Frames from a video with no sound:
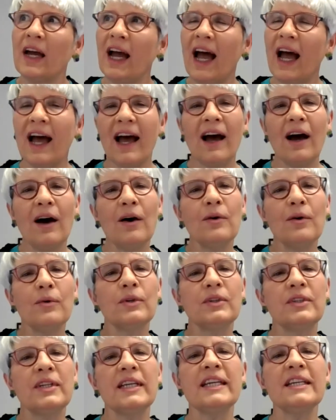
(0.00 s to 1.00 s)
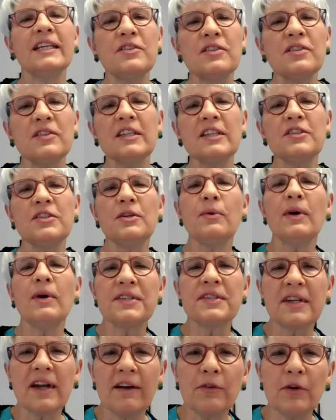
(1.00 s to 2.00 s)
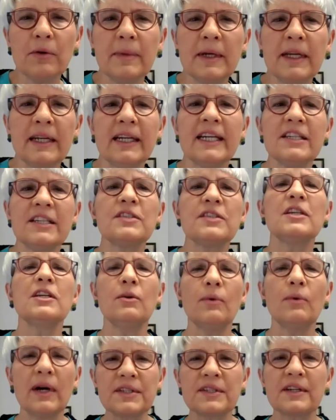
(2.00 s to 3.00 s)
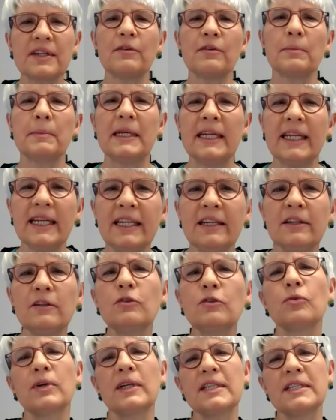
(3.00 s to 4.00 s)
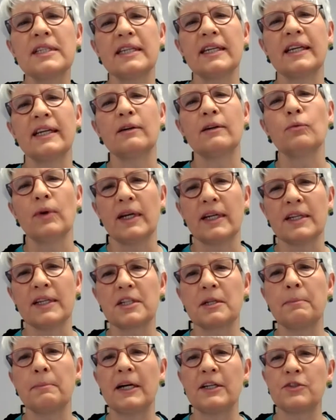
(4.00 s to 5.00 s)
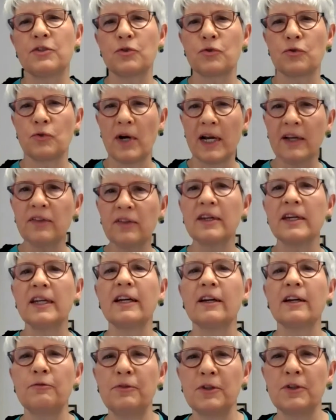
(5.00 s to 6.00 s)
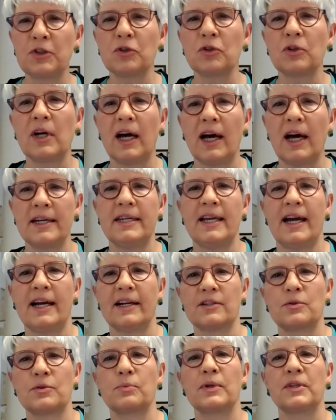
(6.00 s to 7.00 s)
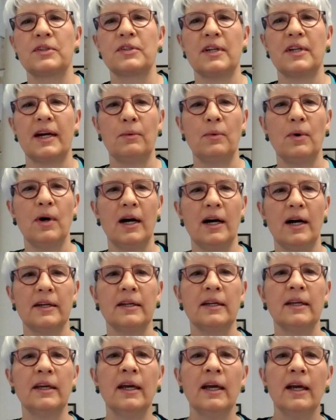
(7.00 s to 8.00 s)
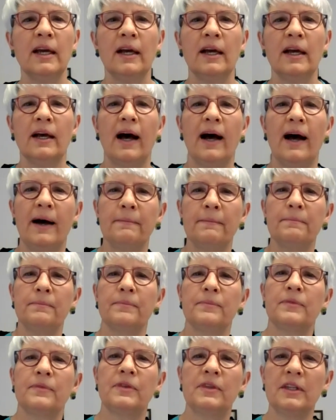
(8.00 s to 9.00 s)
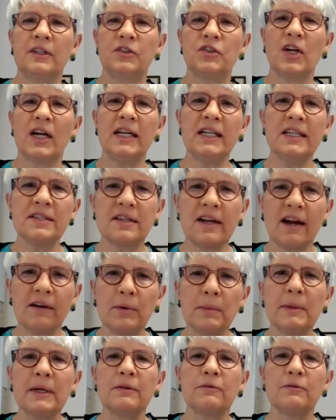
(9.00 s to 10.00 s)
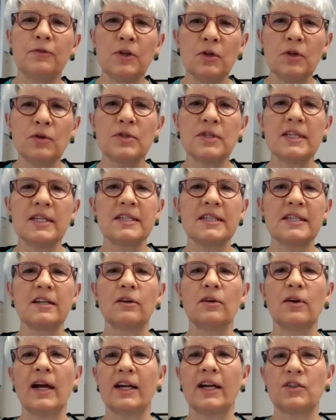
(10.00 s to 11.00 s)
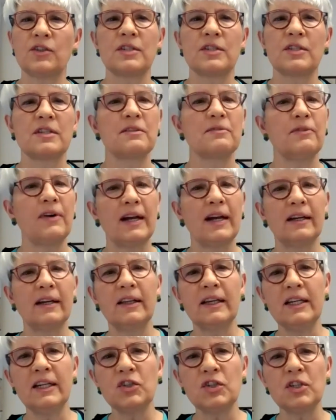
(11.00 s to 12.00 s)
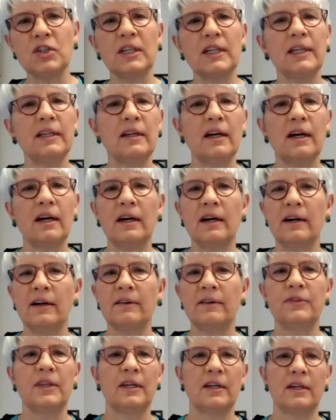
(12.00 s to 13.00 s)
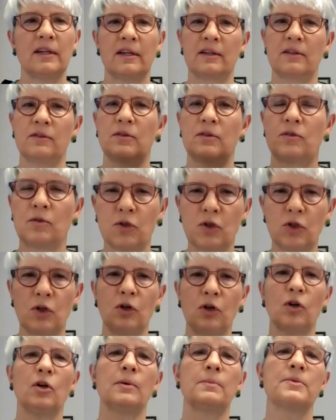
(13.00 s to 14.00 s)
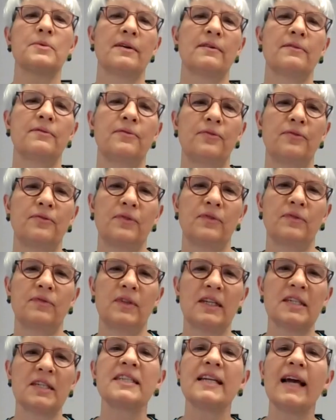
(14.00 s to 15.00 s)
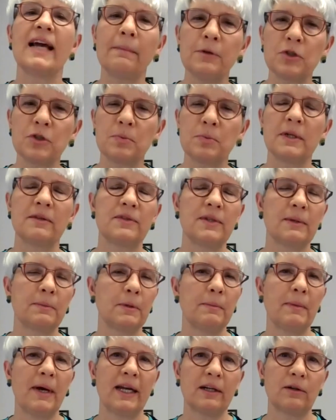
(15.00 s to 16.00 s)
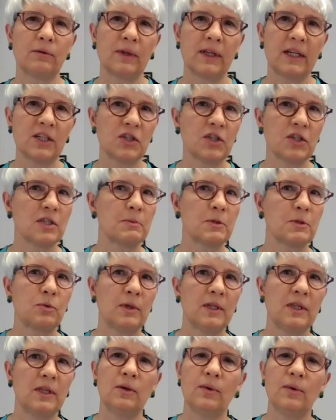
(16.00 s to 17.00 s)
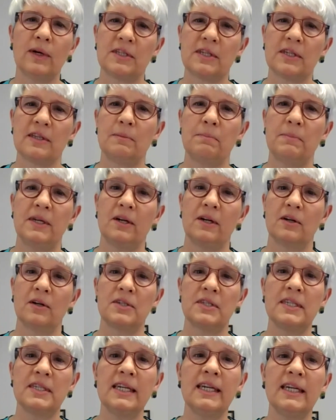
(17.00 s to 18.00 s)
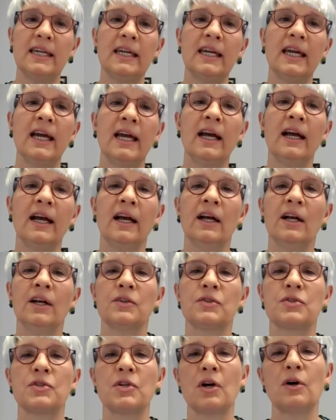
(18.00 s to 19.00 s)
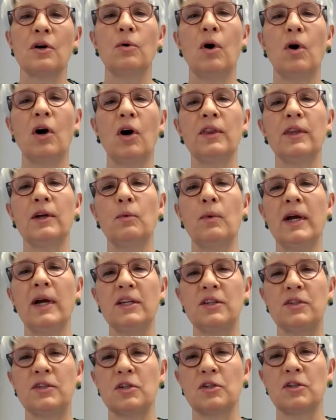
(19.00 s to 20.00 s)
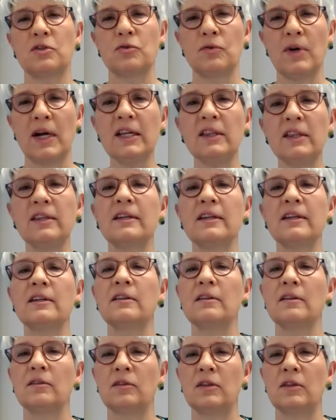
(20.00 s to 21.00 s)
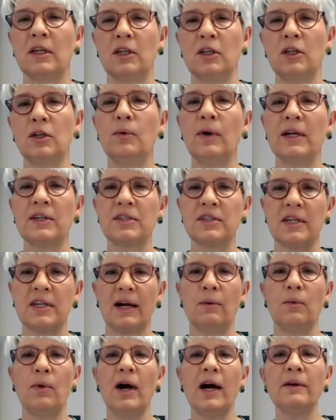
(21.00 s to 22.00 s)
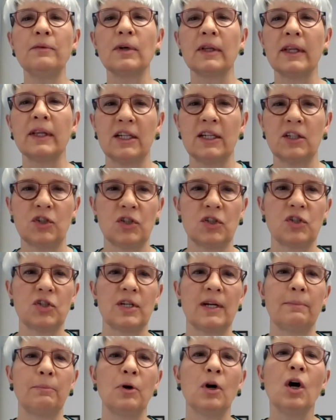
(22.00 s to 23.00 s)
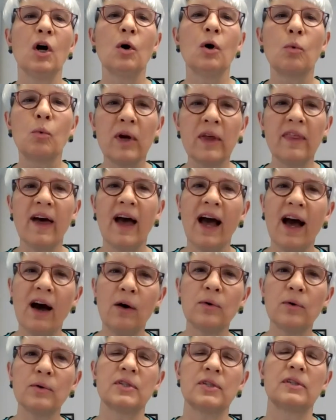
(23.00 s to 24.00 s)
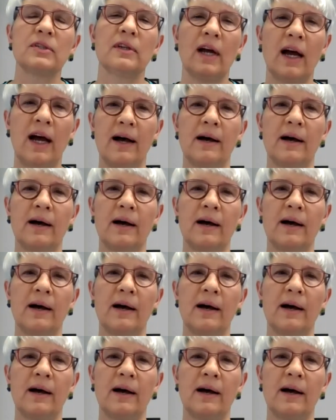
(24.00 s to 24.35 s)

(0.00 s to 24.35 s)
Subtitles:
How is the U.S. government increasing risk by strengthening official contacts with Taiwan? The Chinese government views these interactions as a violation of the terms of the establishment of diplomatic relations between the U.S. and the PRC. So are there ways to strengthen the U.S.-Taiwan relationship without